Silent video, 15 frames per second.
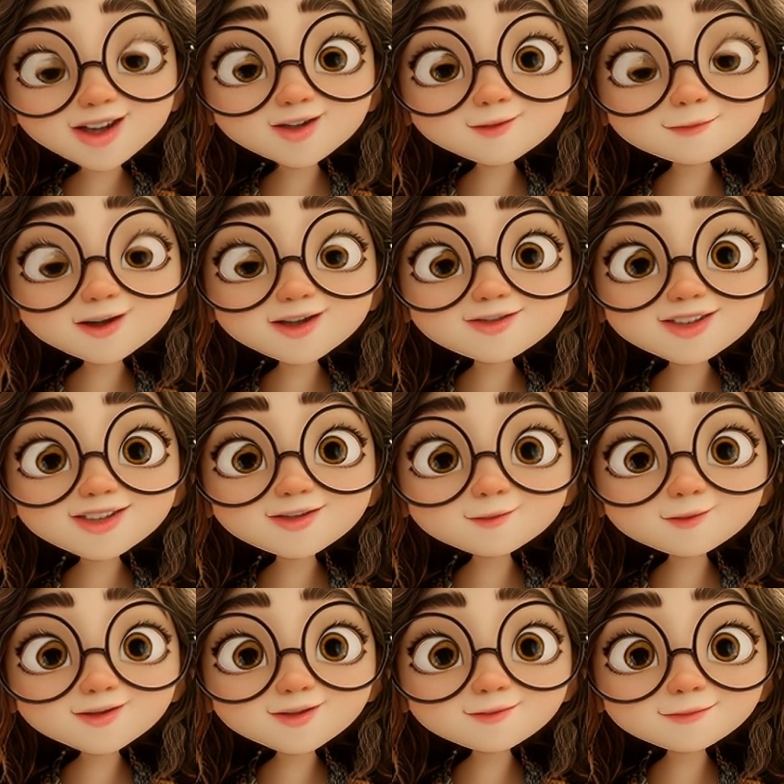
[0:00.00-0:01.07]
your project,
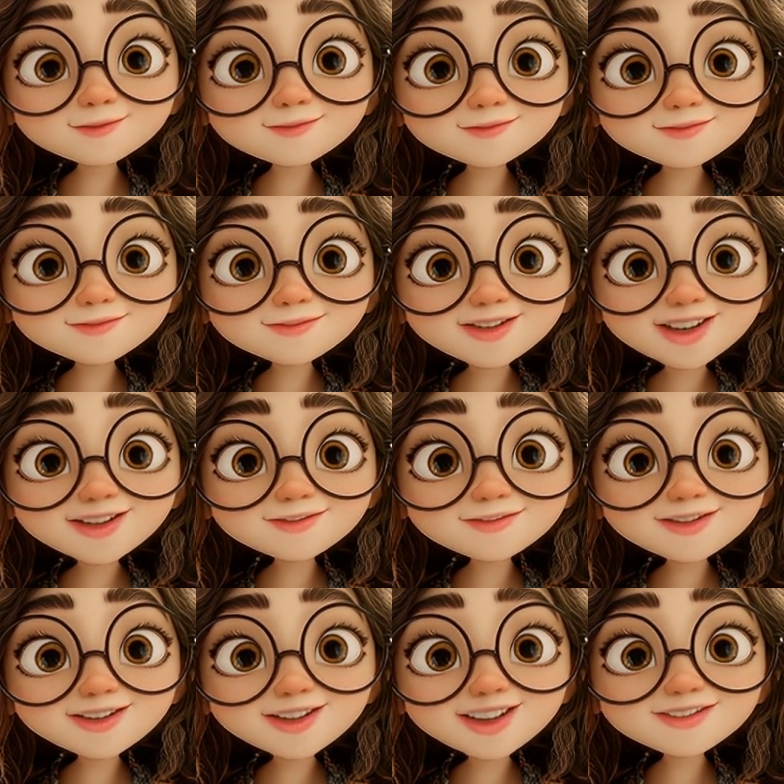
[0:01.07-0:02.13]
or your personal style.